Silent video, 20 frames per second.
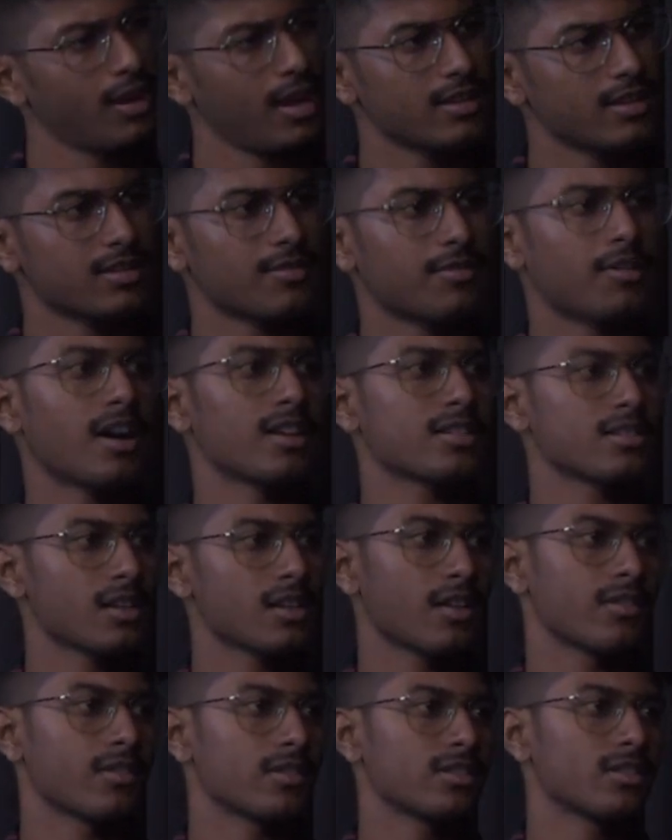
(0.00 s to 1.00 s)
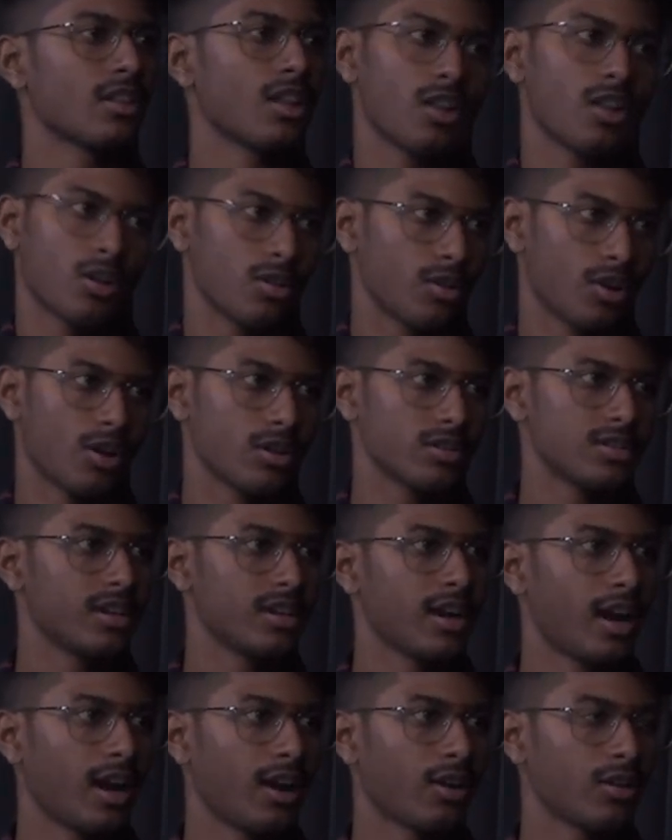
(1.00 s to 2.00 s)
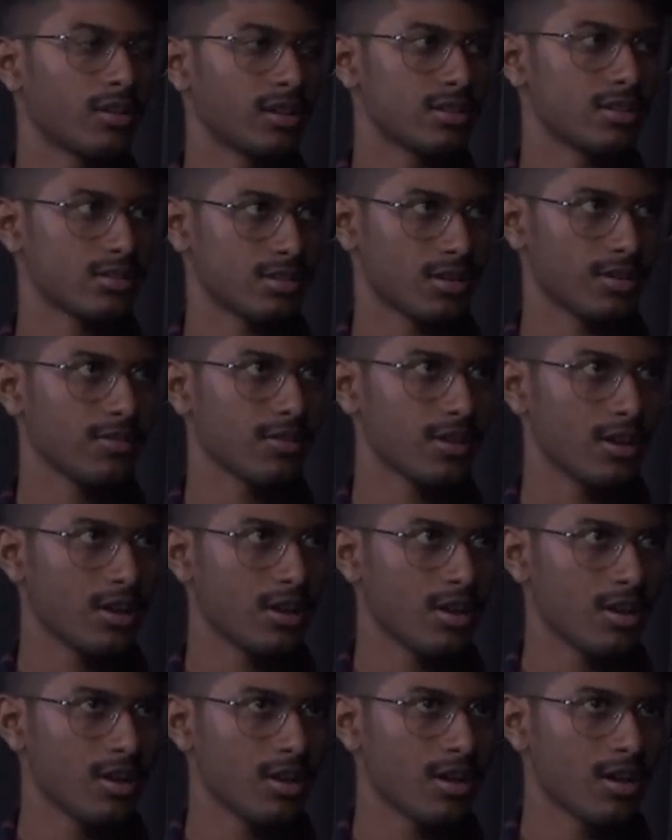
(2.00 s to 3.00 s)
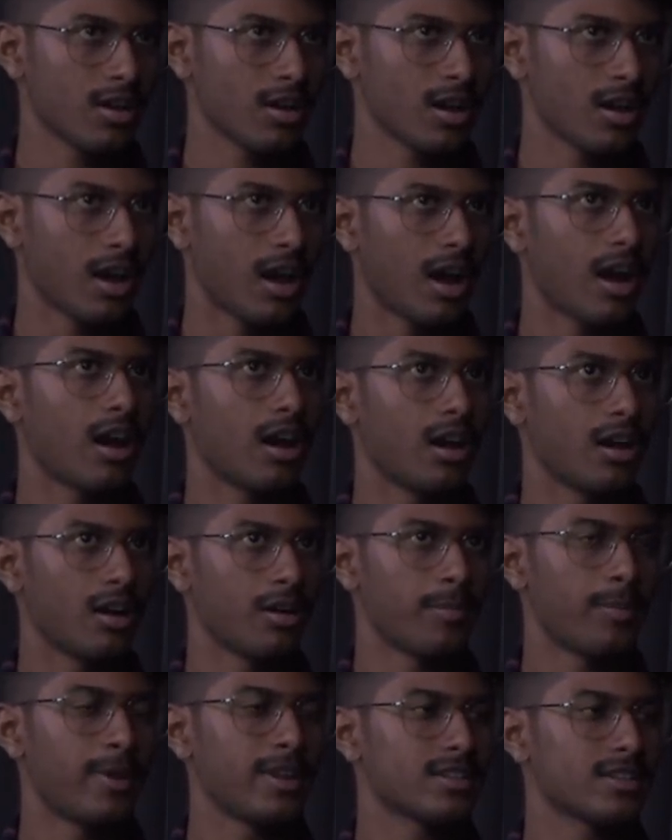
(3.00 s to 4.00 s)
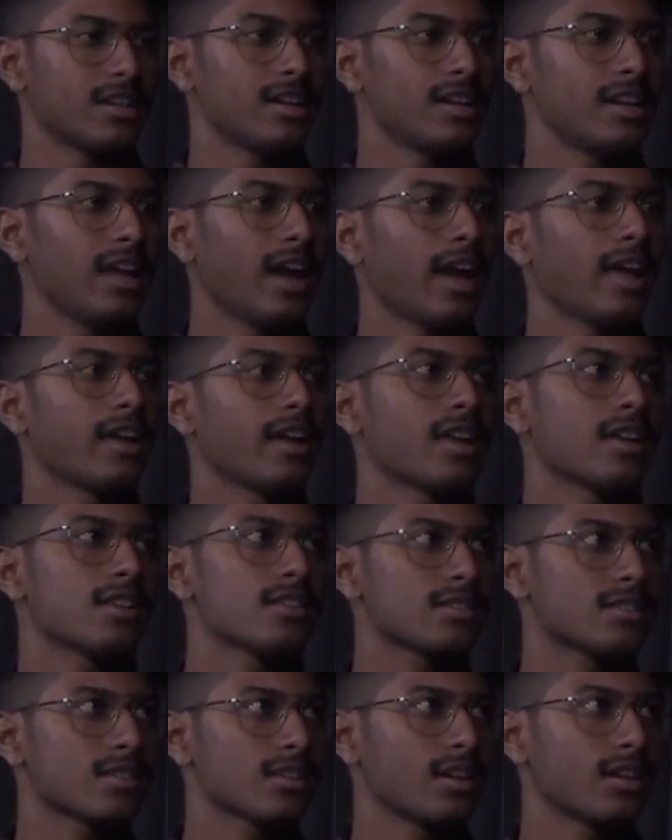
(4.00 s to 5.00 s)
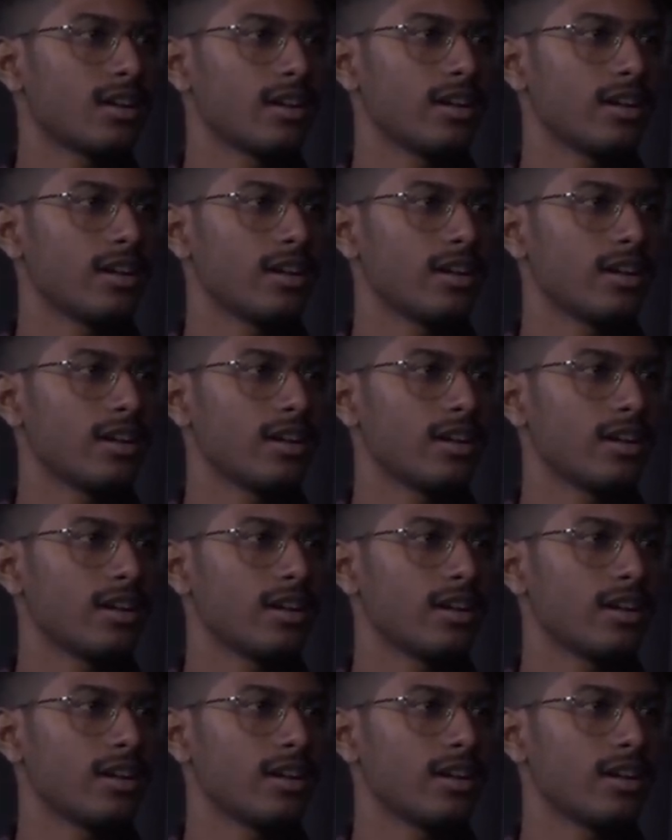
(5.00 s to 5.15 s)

as a vast language in the North India and all this stuff. Presently, I guess